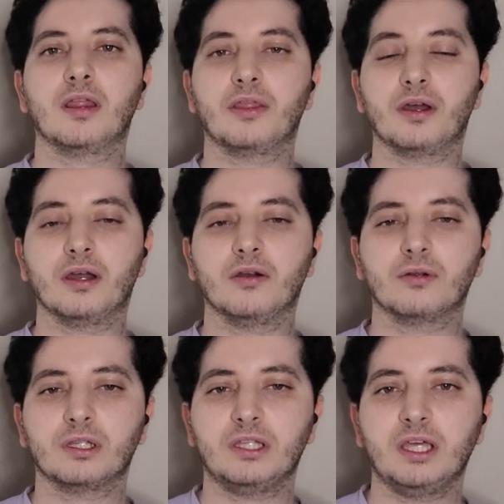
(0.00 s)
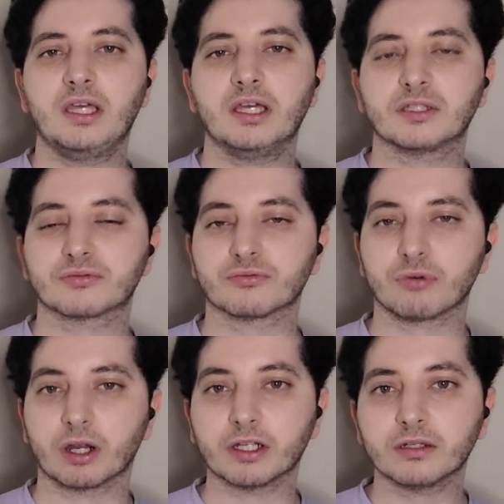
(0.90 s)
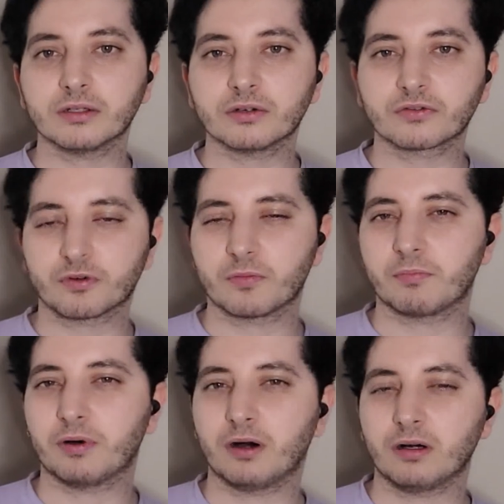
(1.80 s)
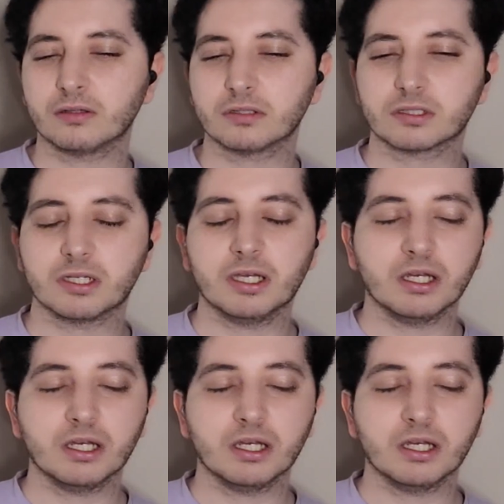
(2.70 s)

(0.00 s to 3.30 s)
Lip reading: there, Yi is running from the past.